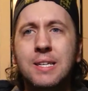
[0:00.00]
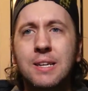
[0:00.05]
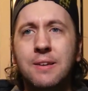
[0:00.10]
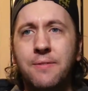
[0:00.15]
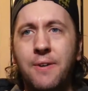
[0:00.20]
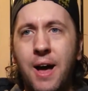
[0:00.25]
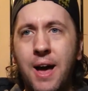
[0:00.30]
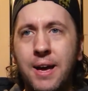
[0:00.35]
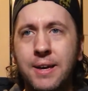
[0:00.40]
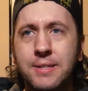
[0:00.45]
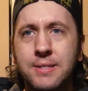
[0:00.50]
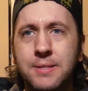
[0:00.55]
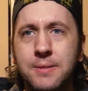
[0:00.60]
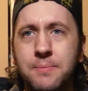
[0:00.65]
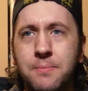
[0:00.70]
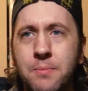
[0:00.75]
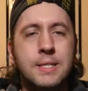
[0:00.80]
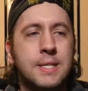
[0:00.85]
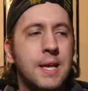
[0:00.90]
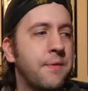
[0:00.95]
the device.
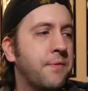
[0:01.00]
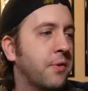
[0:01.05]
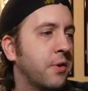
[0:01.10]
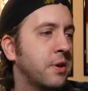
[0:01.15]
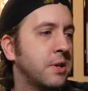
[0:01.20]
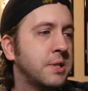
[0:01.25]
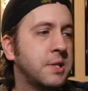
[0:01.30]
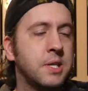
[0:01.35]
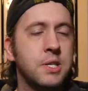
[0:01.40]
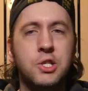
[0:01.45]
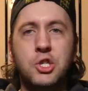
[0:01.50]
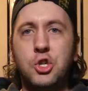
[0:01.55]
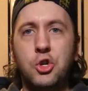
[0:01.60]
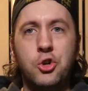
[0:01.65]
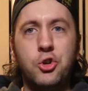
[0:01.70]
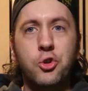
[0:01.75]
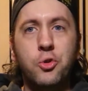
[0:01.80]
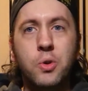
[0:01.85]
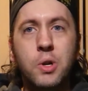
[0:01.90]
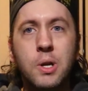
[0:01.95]
Say, for instance,
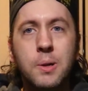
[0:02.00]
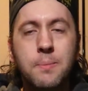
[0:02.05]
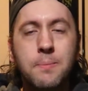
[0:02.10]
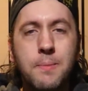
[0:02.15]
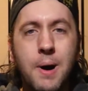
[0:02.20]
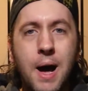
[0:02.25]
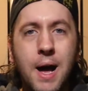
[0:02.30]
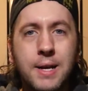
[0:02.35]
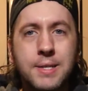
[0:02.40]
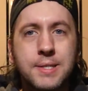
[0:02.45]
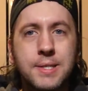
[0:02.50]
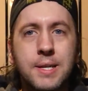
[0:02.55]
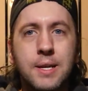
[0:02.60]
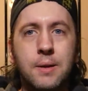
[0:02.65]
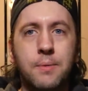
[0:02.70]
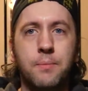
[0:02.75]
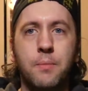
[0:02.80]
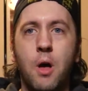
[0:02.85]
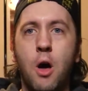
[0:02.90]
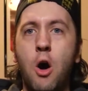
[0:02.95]
you're doing an
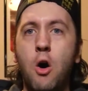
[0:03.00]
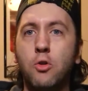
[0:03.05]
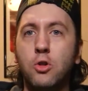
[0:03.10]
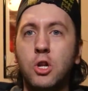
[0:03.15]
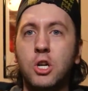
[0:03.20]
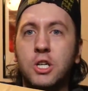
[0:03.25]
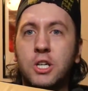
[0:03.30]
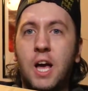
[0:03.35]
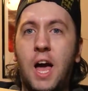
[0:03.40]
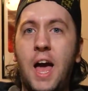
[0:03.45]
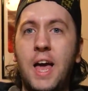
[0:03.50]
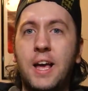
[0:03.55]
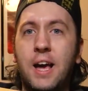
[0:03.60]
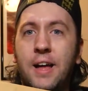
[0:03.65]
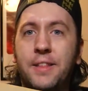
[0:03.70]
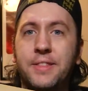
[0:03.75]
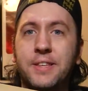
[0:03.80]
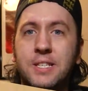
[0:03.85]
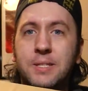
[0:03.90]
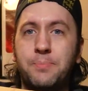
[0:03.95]
unboxing. Oh, look, I
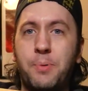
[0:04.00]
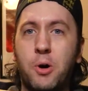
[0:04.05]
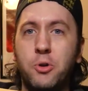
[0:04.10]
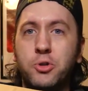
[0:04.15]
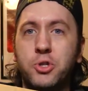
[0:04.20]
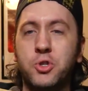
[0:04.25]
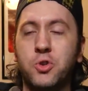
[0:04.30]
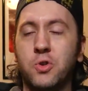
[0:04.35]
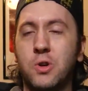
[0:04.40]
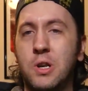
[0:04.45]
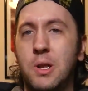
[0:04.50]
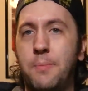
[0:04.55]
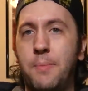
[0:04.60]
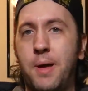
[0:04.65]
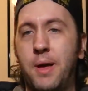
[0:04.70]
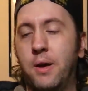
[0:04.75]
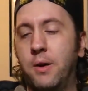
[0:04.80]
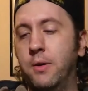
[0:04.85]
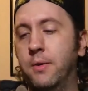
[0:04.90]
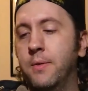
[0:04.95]
got this poster in the
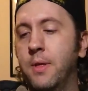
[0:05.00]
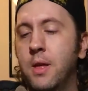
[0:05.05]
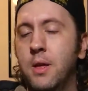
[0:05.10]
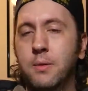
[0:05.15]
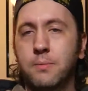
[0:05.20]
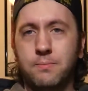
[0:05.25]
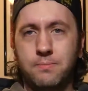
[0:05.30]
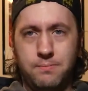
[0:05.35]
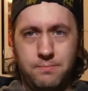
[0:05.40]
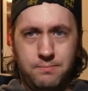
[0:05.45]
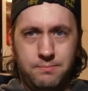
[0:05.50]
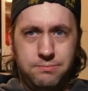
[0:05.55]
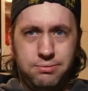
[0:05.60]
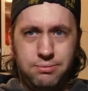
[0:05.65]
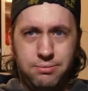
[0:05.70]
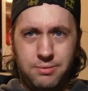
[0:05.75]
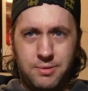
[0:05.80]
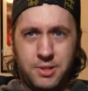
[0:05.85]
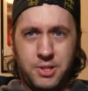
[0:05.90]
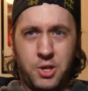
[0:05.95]
mail.
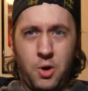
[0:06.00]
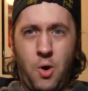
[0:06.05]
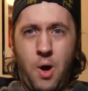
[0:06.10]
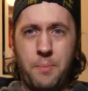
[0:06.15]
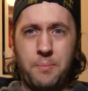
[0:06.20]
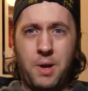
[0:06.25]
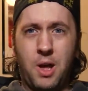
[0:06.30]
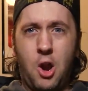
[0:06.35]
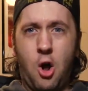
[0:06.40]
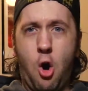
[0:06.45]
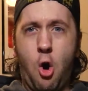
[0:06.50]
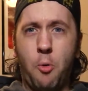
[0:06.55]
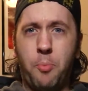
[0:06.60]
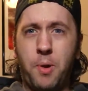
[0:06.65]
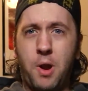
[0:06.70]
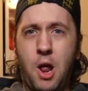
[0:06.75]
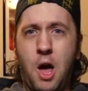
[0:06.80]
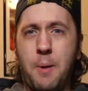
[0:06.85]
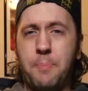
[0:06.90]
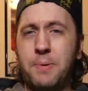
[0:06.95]
So I'm going to
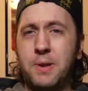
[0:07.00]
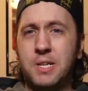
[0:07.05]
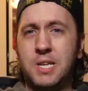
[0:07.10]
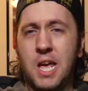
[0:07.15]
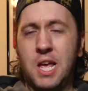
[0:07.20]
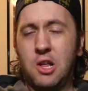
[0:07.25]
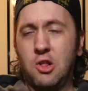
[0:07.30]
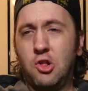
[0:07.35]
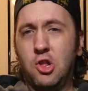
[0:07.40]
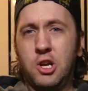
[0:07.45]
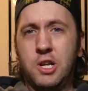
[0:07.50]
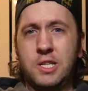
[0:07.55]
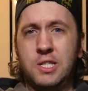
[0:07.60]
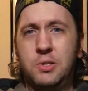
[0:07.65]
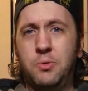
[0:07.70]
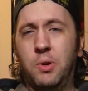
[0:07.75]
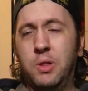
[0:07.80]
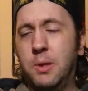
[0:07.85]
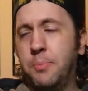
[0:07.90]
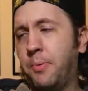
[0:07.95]
open up and take a look and
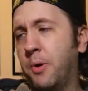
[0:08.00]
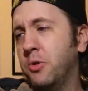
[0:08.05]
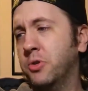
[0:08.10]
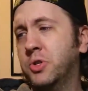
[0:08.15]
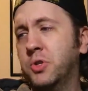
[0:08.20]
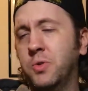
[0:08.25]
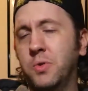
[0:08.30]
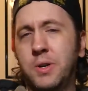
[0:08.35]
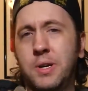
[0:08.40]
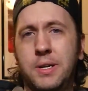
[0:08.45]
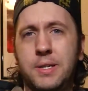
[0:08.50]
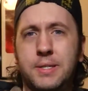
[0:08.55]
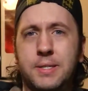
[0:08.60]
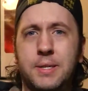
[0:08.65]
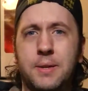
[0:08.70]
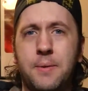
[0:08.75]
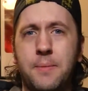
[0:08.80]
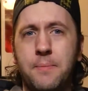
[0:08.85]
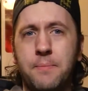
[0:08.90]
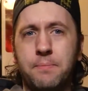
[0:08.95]
see what the poster is